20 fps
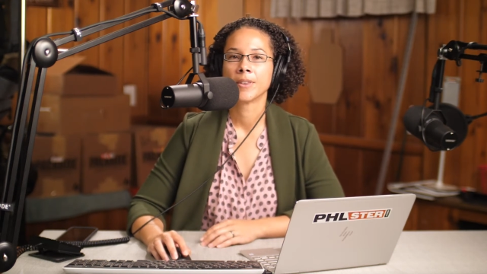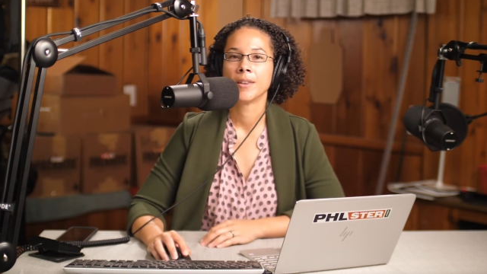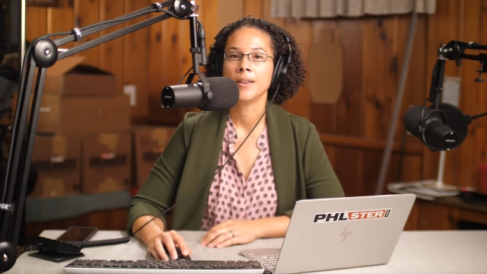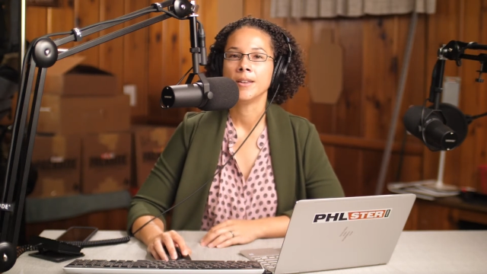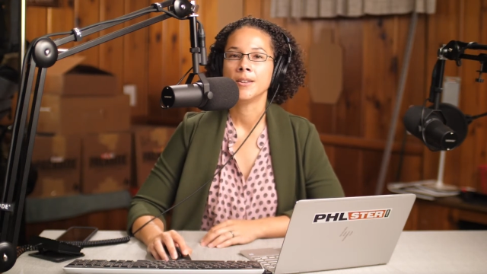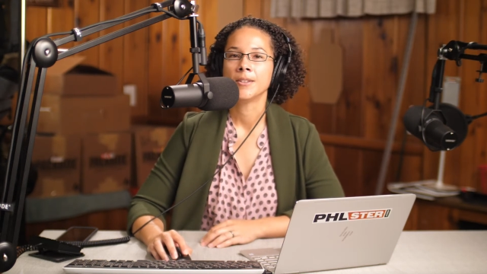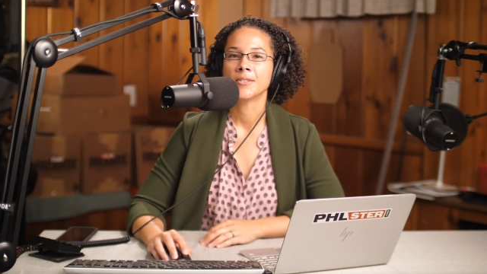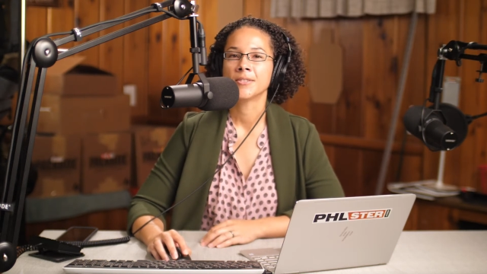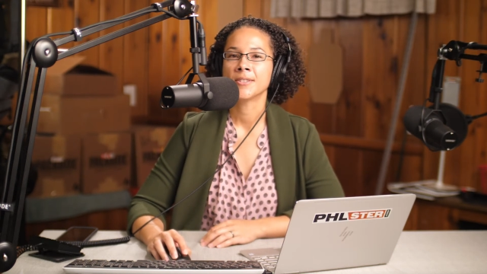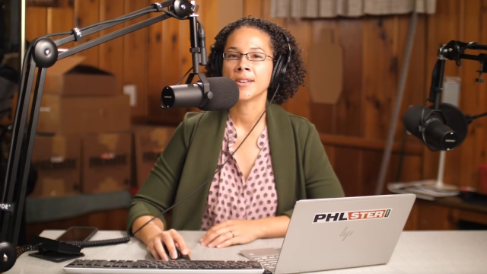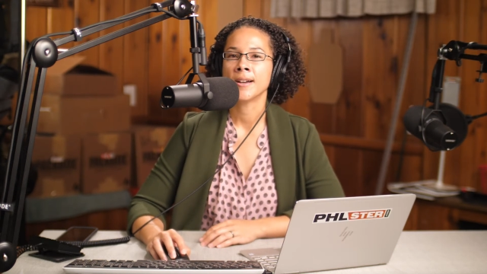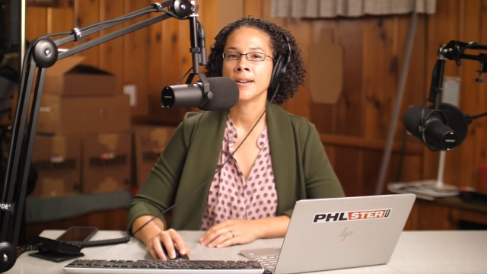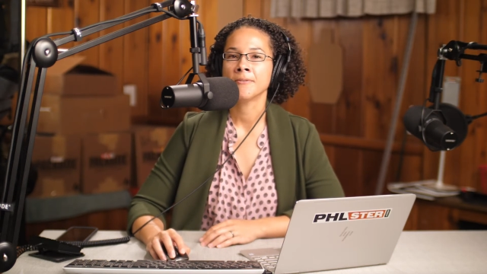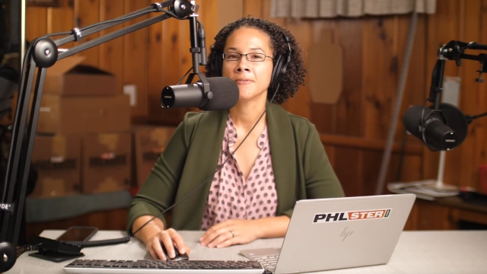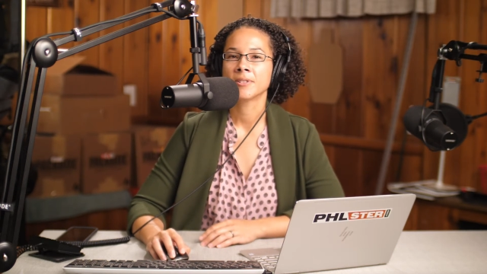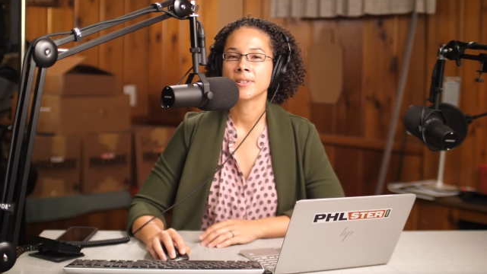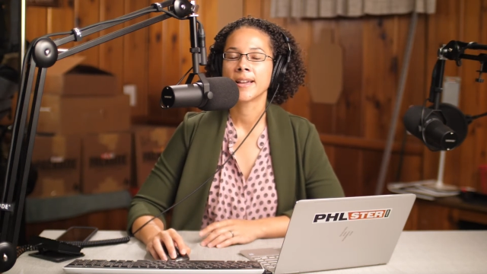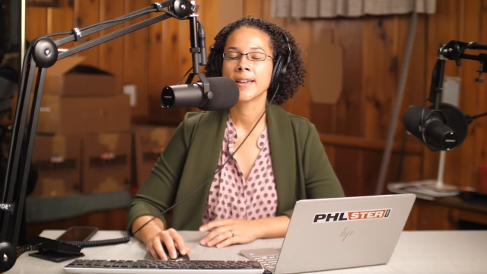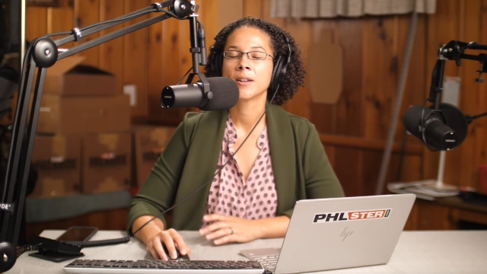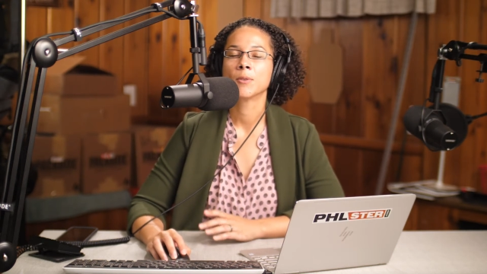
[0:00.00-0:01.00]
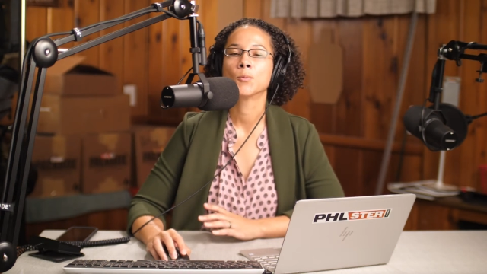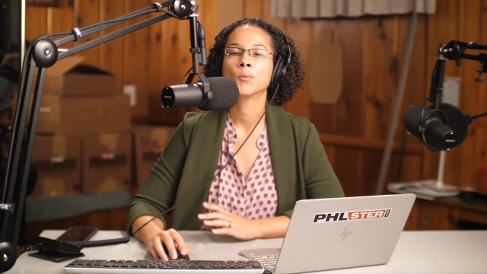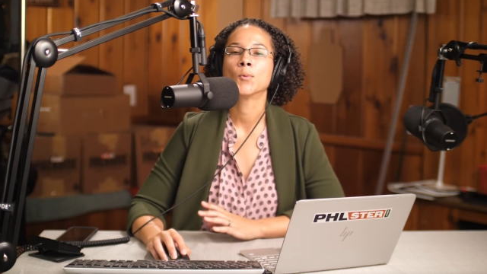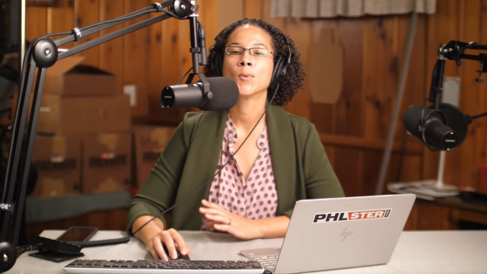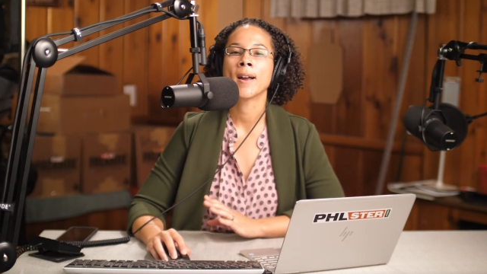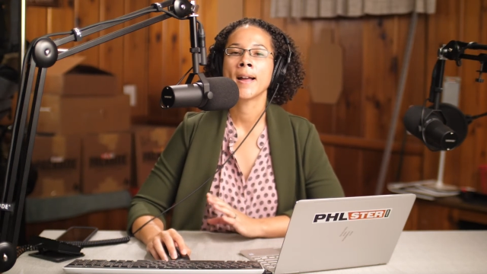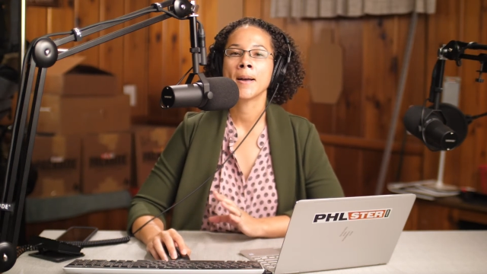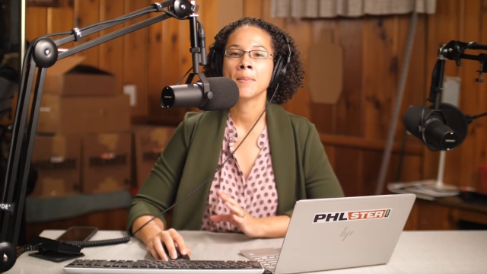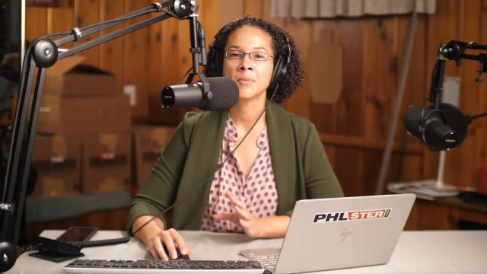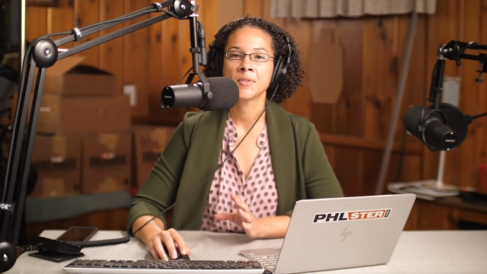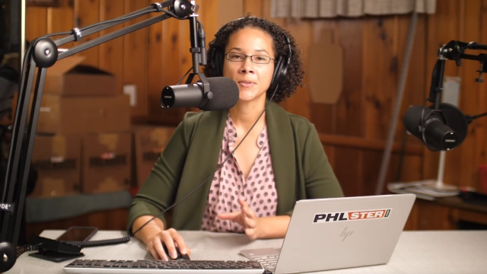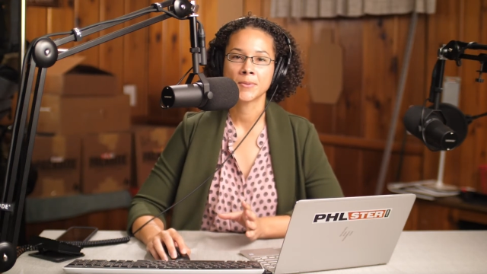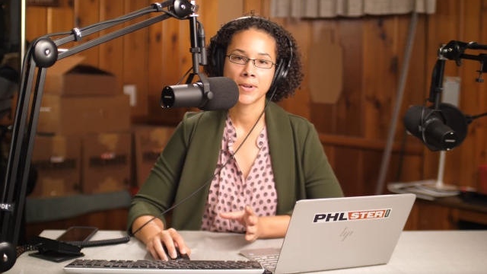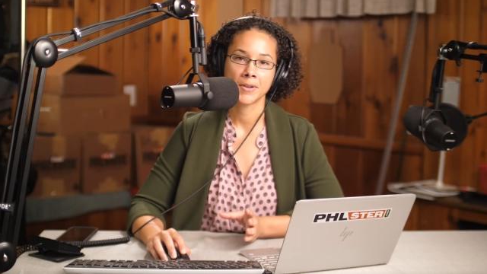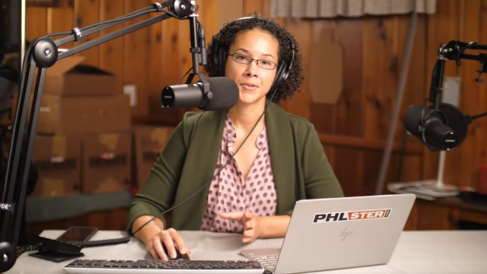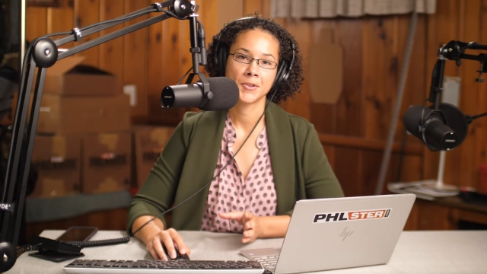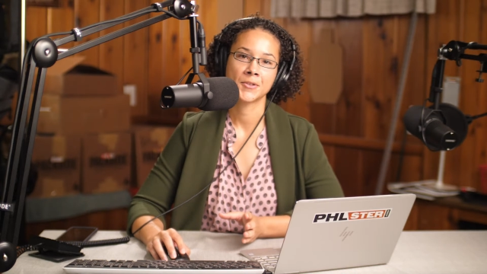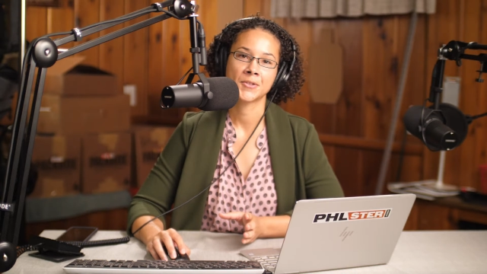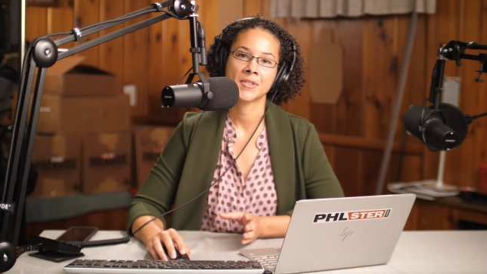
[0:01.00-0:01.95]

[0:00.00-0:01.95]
Soft light wraps around your